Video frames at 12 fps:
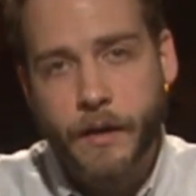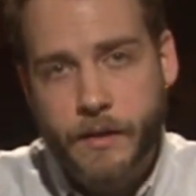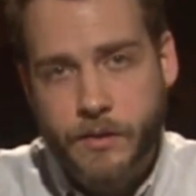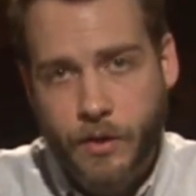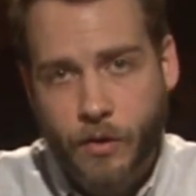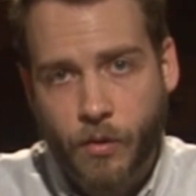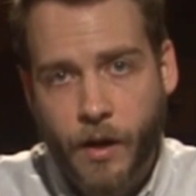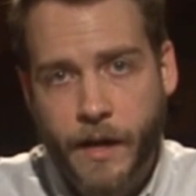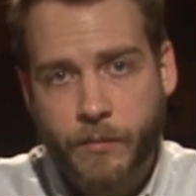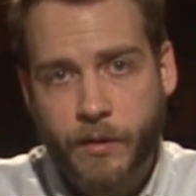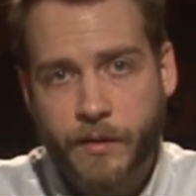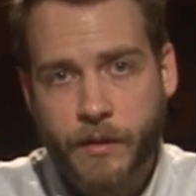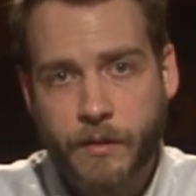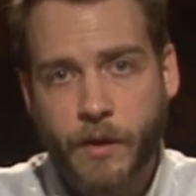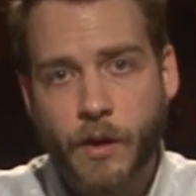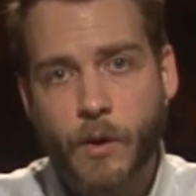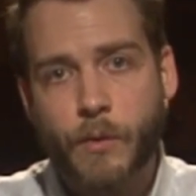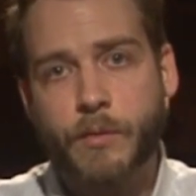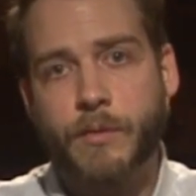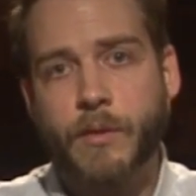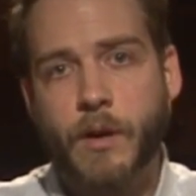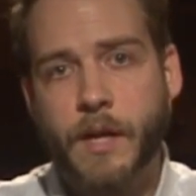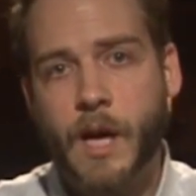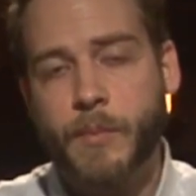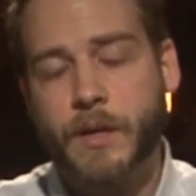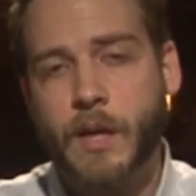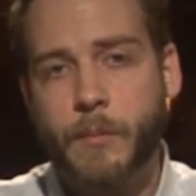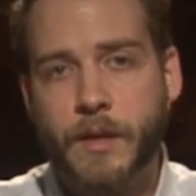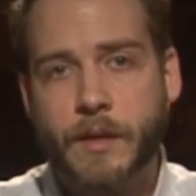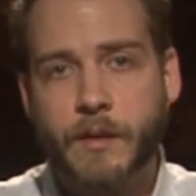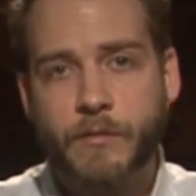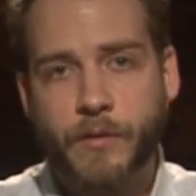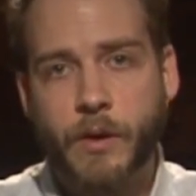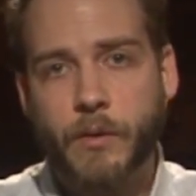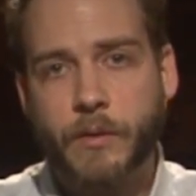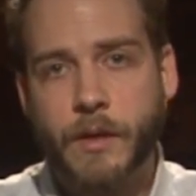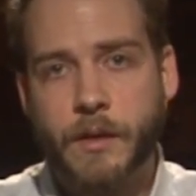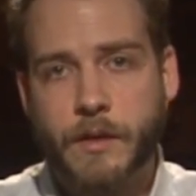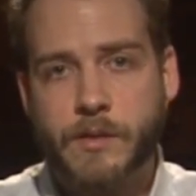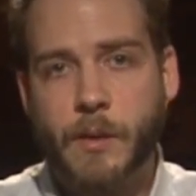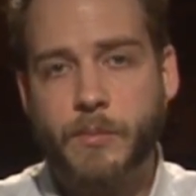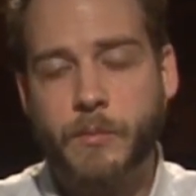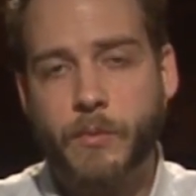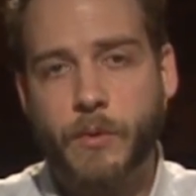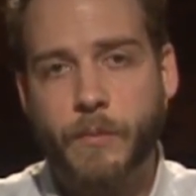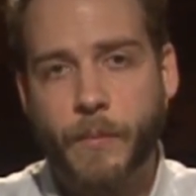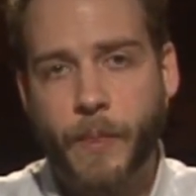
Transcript: and decried within the oath are now becoming in vogue and acceptable.